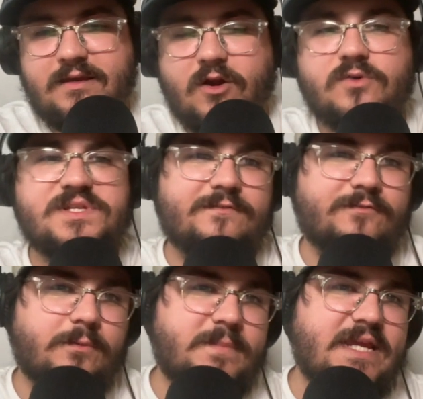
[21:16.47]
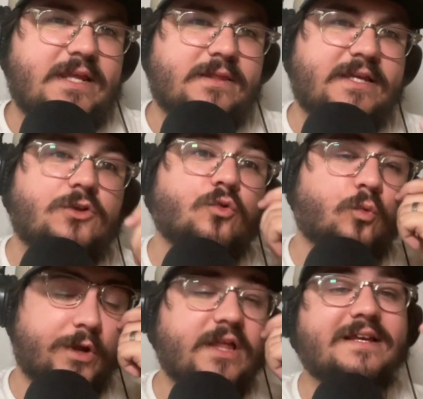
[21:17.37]
Jose Fermin, like you're
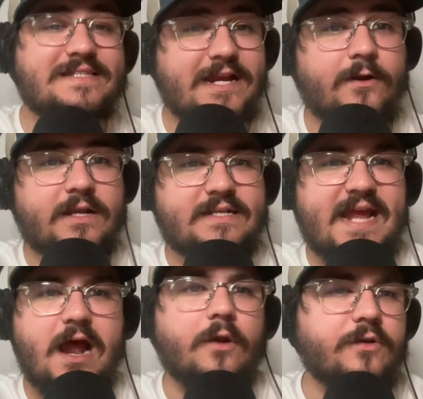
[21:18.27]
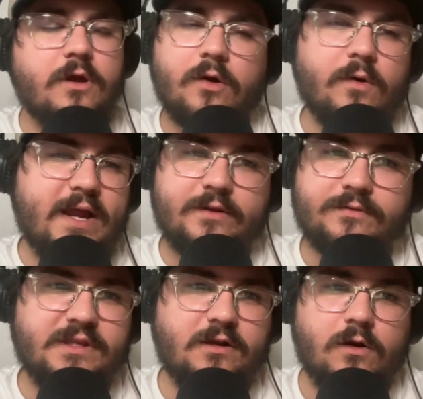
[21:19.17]
really tearing it down. No, I
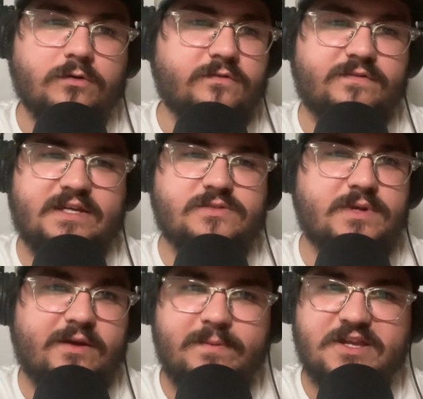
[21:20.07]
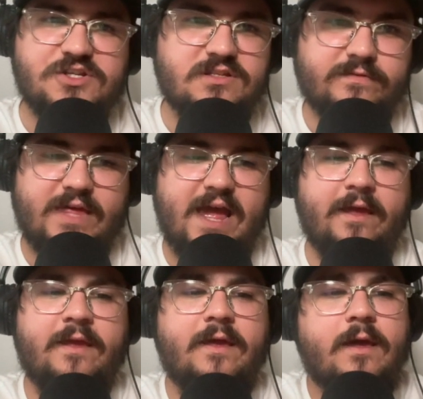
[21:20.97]
don't think Cardinal fans would have patience for that.
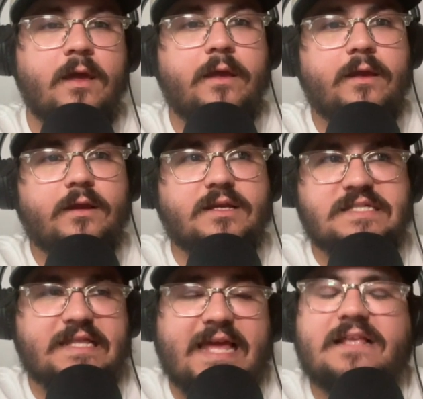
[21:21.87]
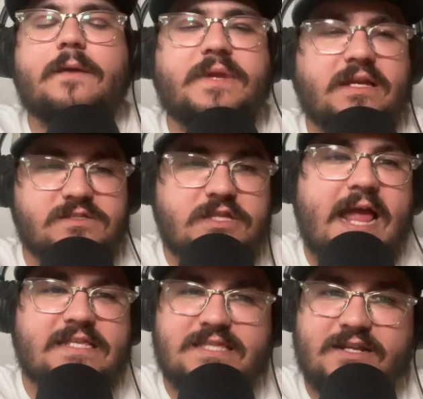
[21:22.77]
Because because
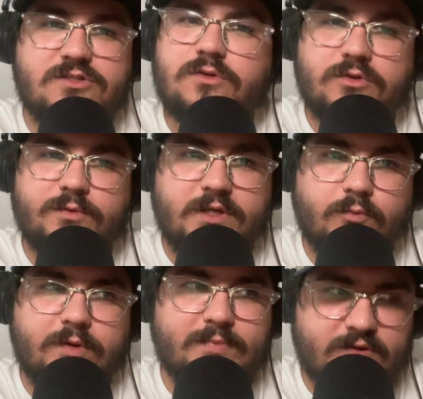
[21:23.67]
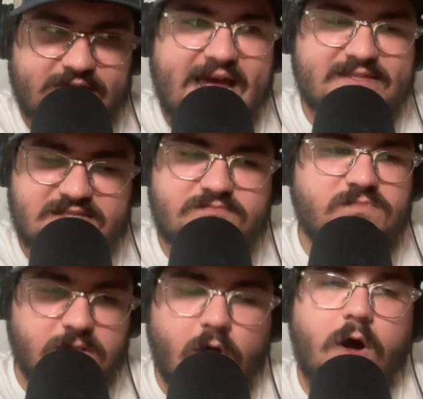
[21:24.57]
that's not a 2 to 3 year rebuild. That's
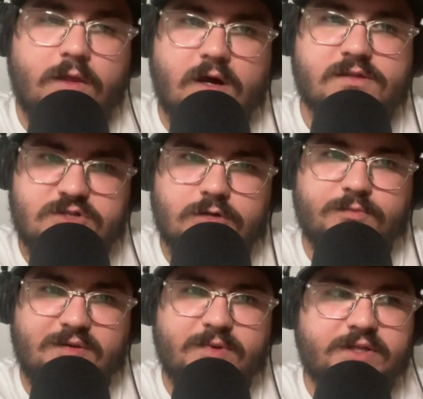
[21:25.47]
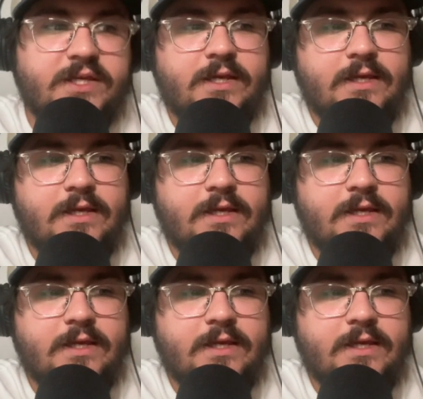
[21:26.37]
long term rebuild.